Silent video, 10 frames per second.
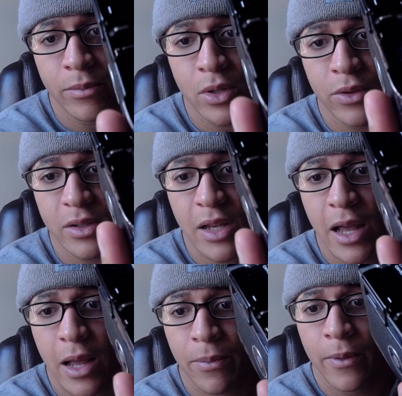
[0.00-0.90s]
on the
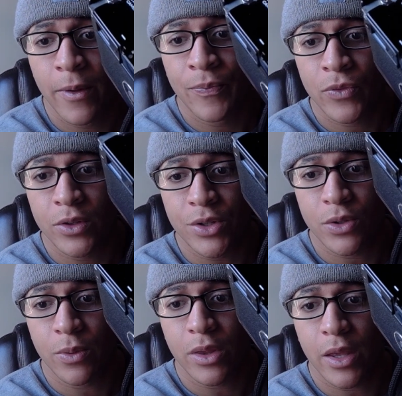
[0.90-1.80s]
top,
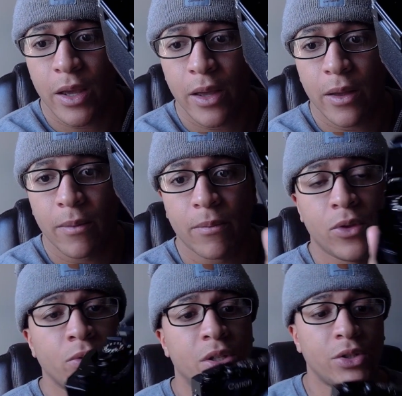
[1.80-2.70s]
just with the
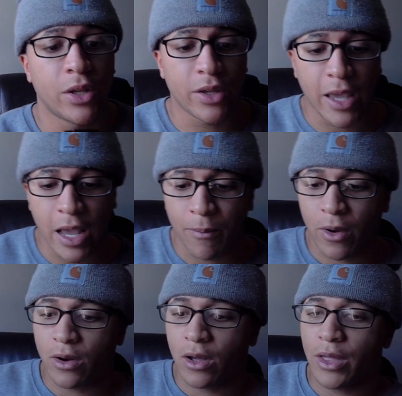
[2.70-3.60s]
usage of the camera
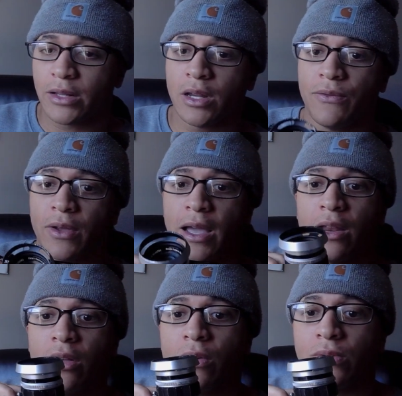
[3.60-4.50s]
and all that stuff. It kind
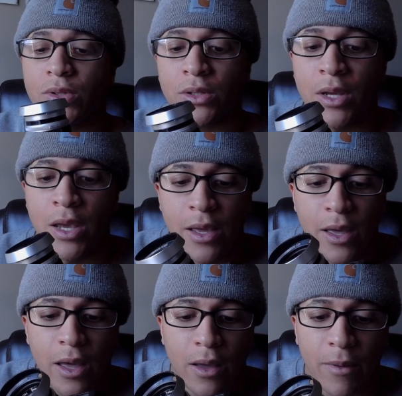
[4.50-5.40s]
of goes
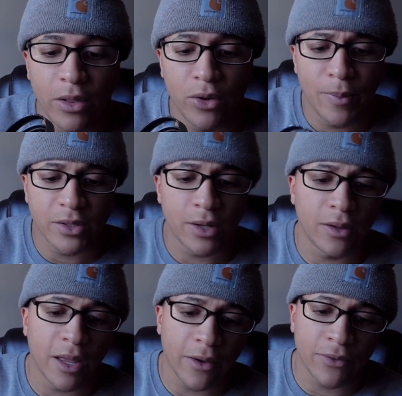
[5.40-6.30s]
a little bit to the
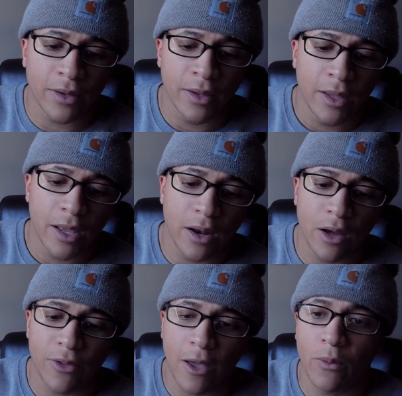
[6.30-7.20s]
left and
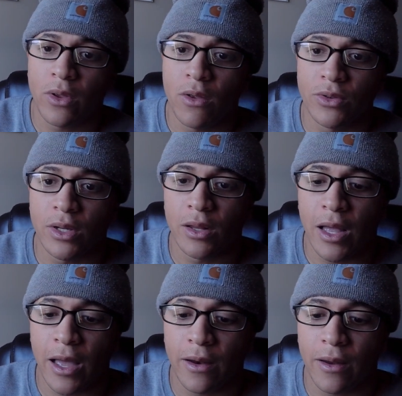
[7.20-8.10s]
all that when you use it a
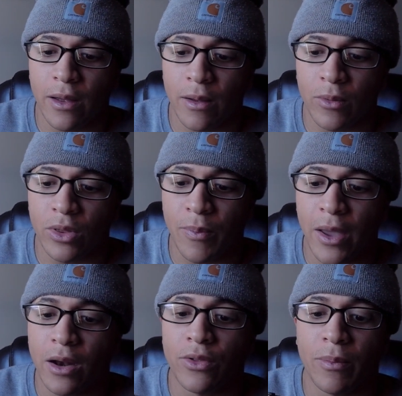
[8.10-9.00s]
lot with the
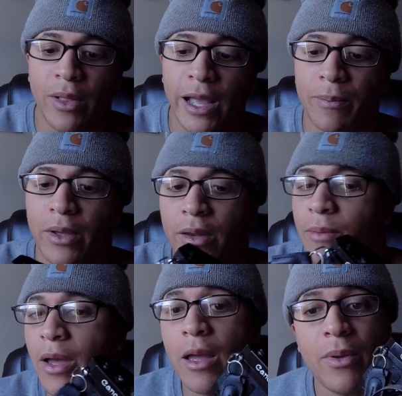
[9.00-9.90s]
paint on the black, but in
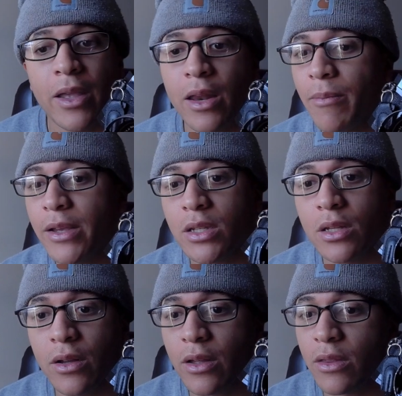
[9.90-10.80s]
my opinion, it makes it
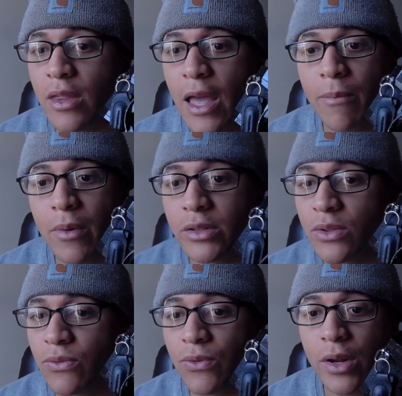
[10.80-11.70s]
look that much
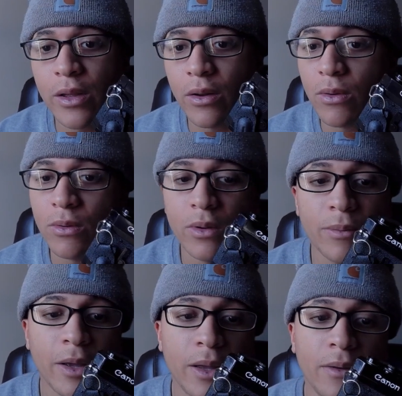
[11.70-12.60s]
freaking cooler,
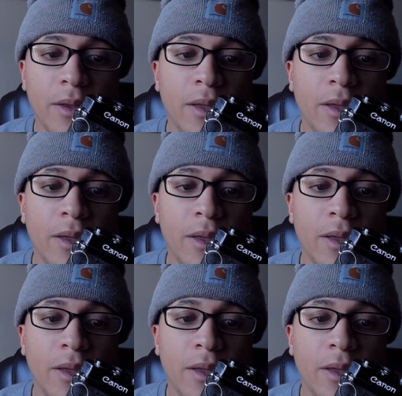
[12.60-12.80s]
man.